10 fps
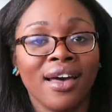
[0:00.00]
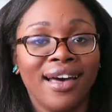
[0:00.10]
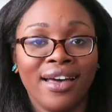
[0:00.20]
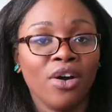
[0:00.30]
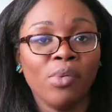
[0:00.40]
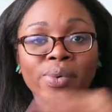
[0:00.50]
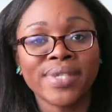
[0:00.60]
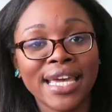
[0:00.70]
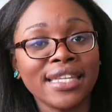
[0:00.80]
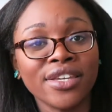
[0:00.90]
at
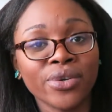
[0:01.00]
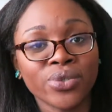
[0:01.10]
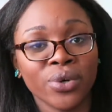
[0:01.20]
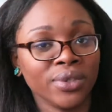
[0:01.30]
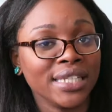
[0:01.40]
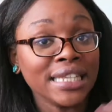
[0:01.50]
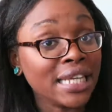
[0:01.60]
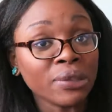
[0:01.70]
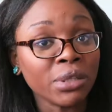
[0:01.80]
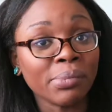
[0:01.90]
almost 80 years old and
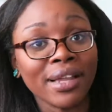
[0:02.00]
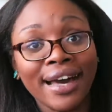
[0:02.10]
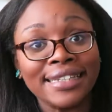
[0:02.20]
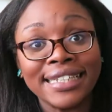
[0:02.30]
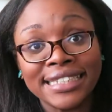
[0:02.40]
legally blind?